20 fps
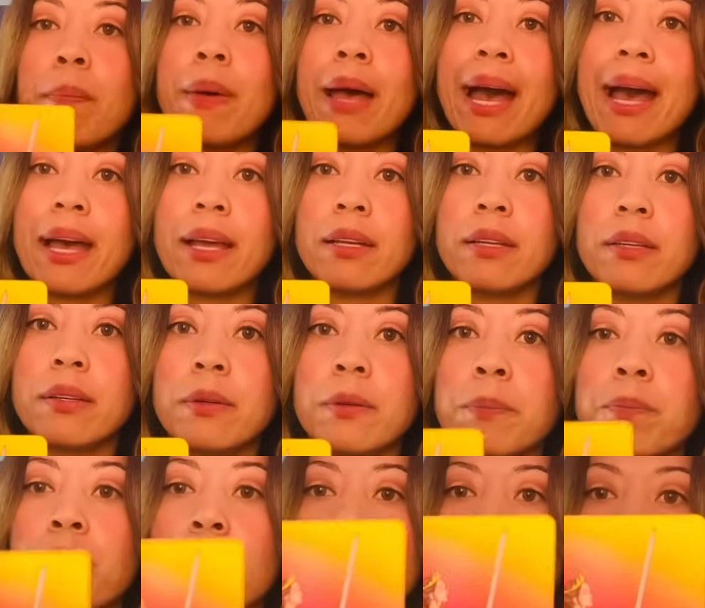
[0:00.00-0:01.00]
bad.
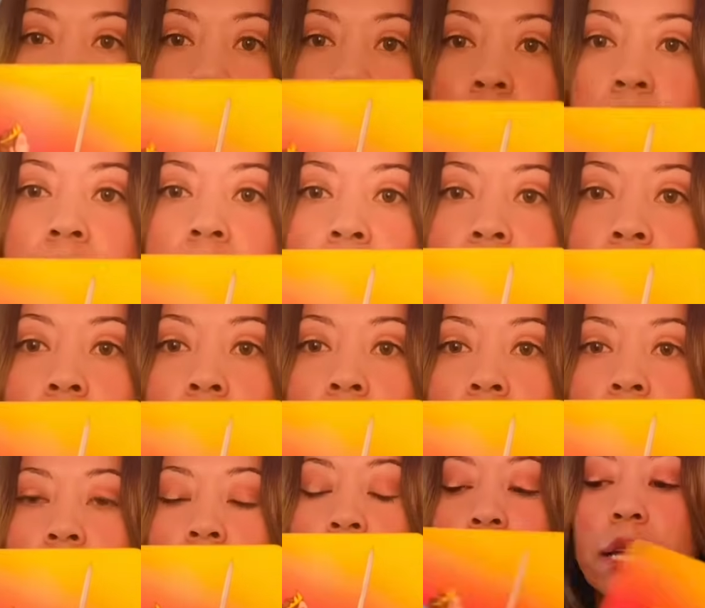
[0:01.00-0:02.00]
Very, very
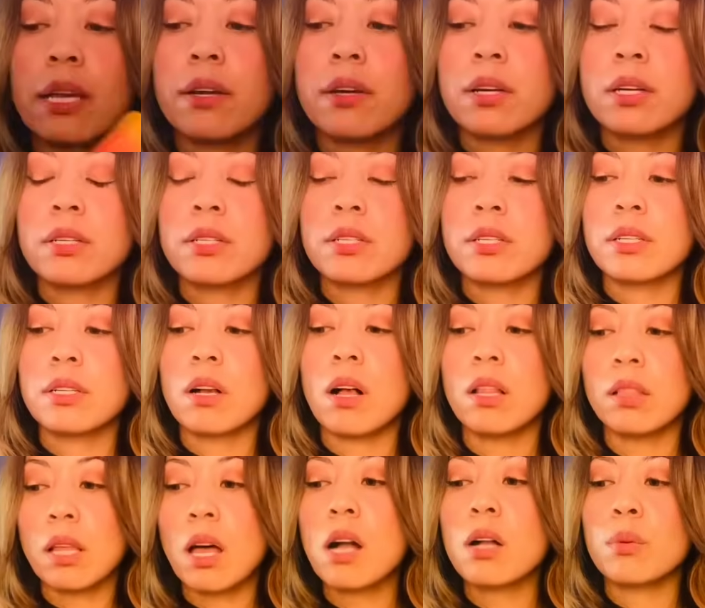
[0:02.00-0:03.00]
honest character,
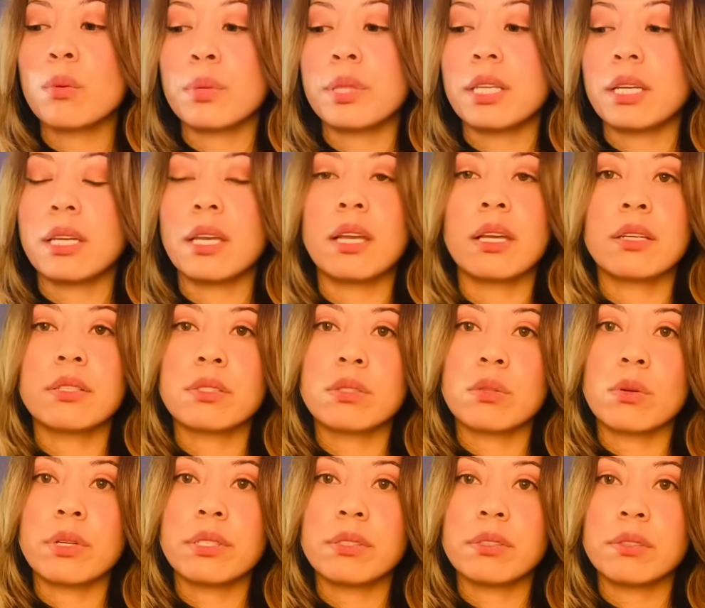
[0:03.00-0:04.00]
along with the King of
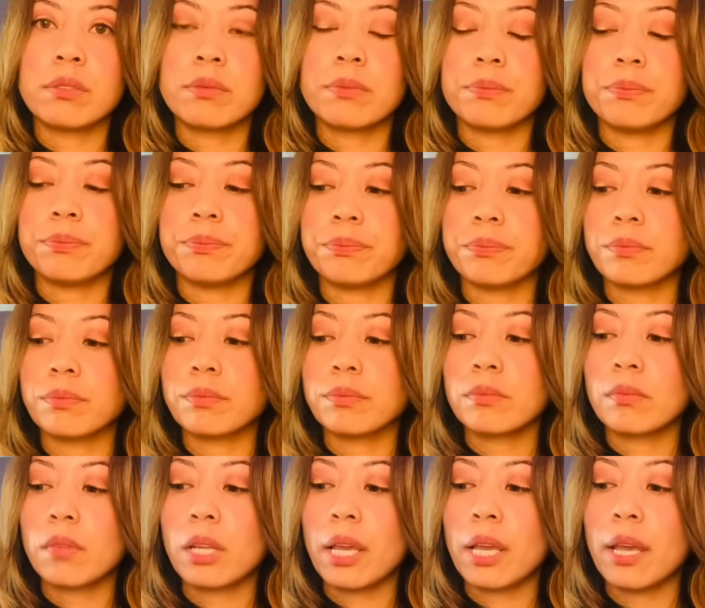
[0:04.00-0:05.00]
Swords.
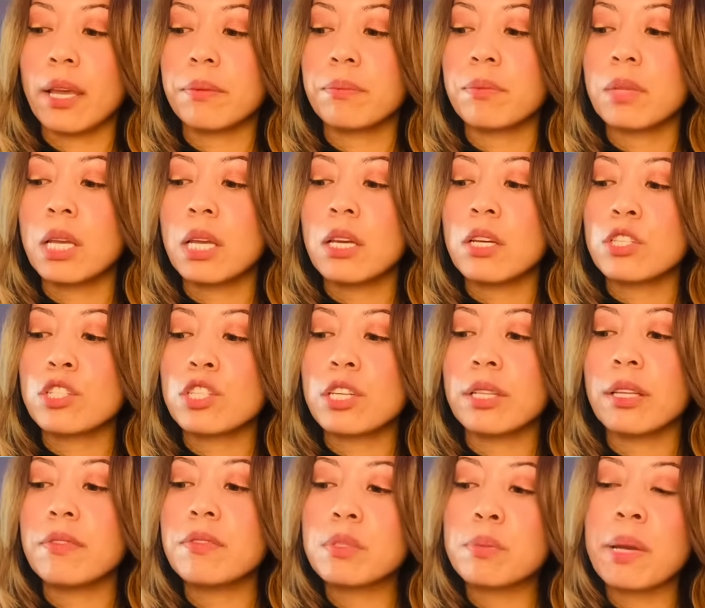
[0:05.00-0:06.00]
Okay, she
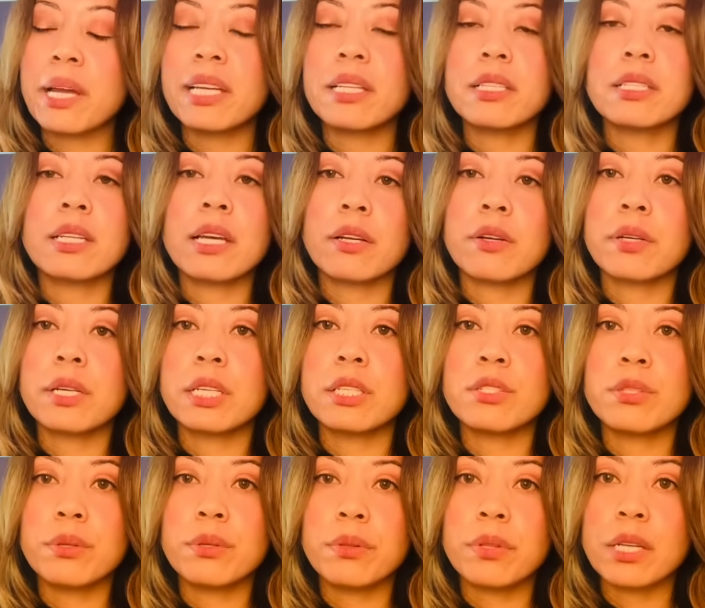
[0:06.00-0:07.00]
lives by integrity
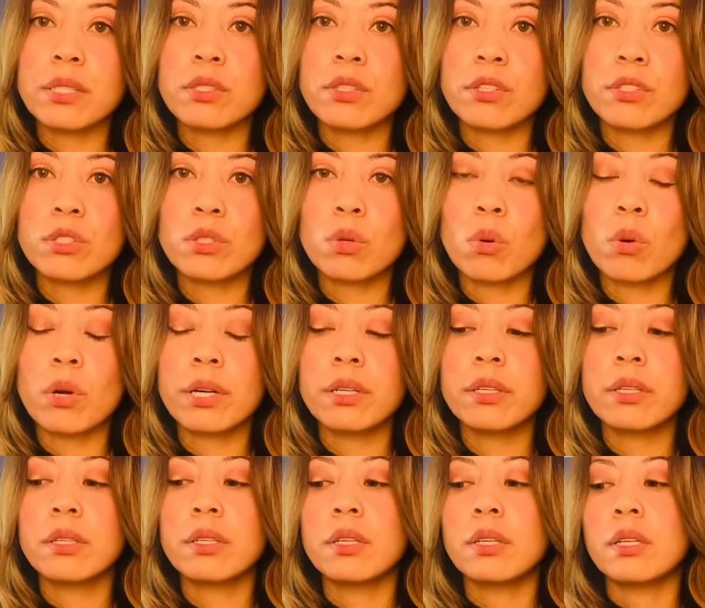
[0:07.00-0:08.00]
too. That's her
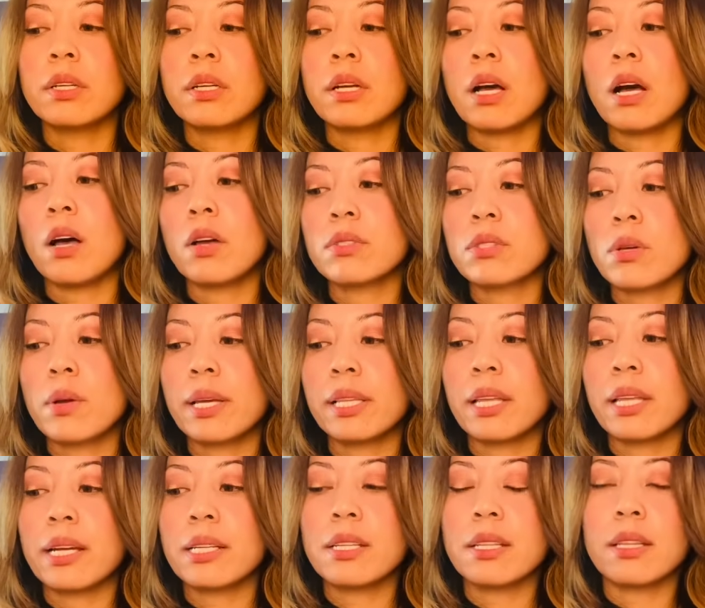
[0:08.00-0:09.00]
sword. Also, I
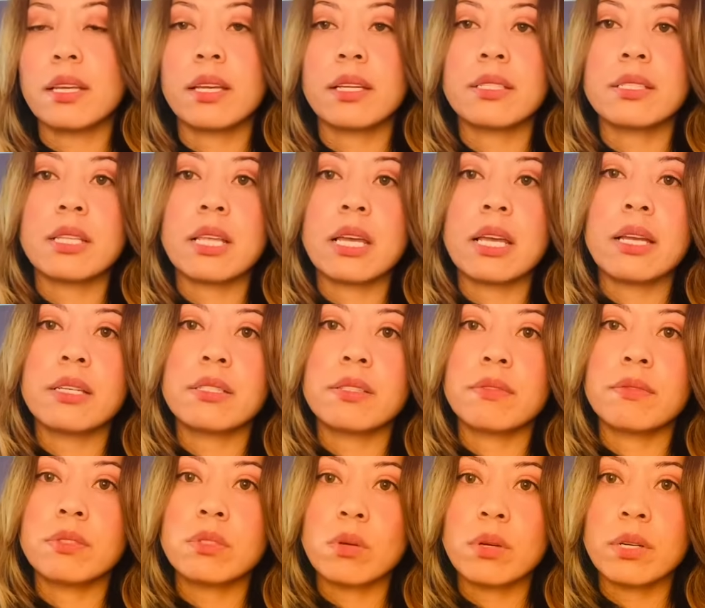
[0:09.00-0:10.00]
like to think it's the Ace
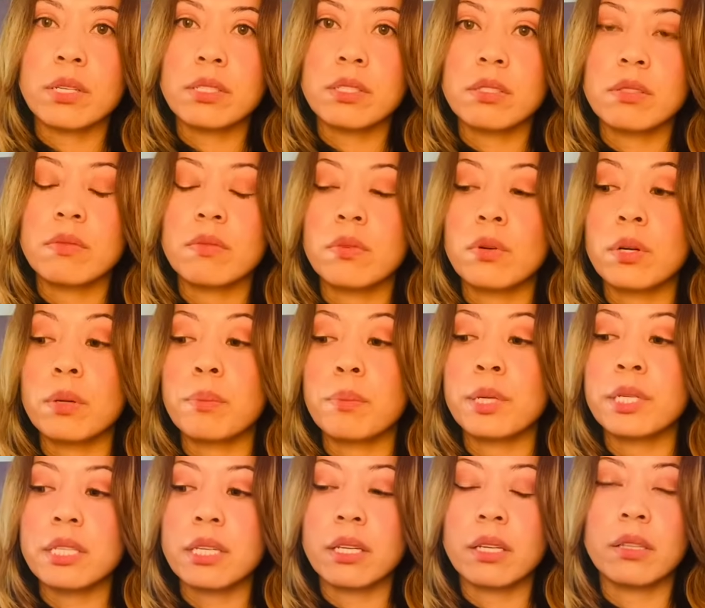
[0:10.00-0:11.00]
of Swords for a
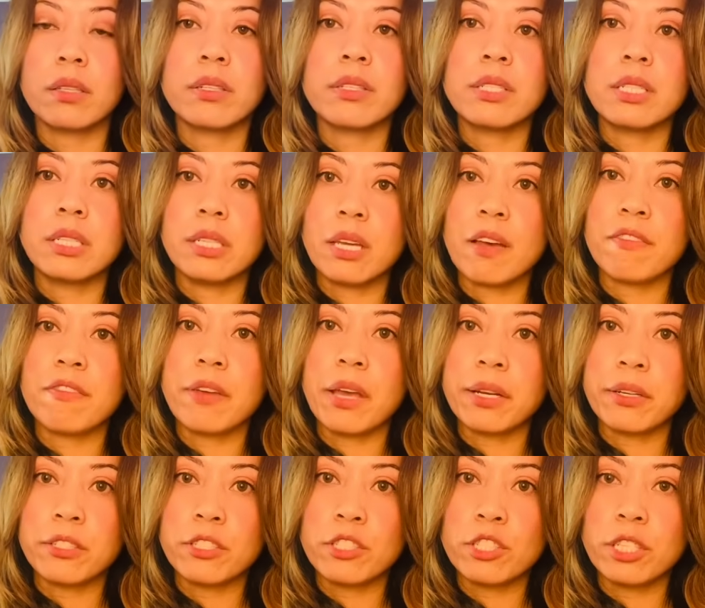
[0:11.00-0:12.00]
particular DF
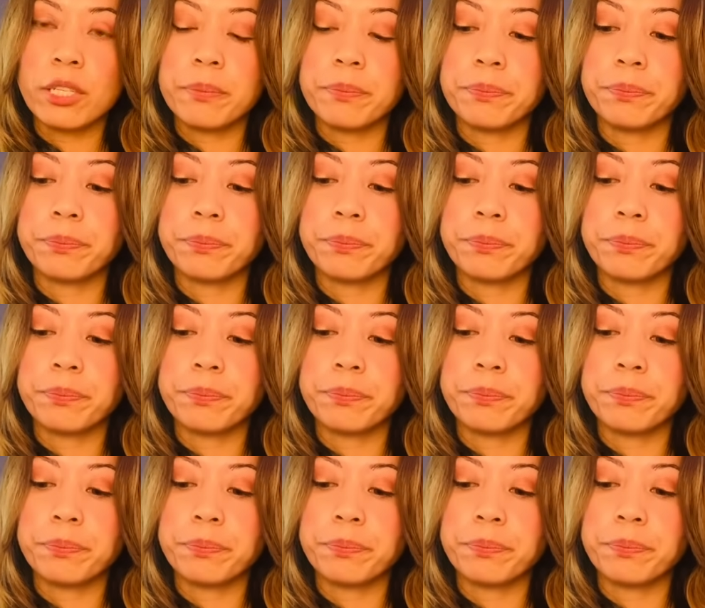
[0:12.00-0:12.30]
energy.